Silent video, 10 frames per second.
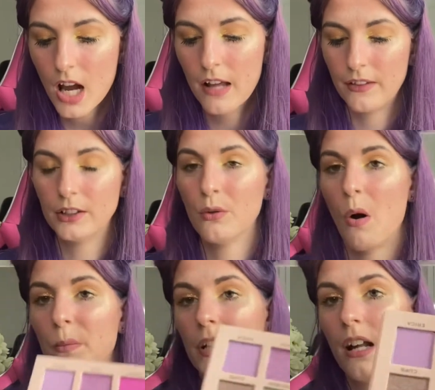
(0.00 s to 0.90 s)
And then you
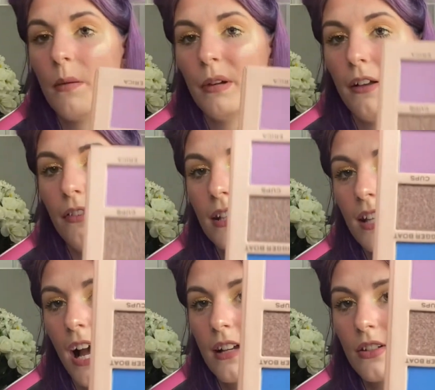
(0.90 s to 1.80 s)
open it up and this
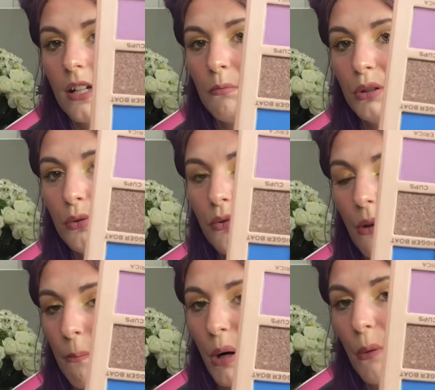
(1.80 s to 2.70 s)
has like blues
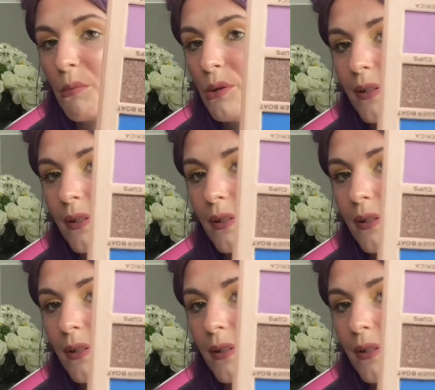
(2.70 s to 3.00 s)
and purples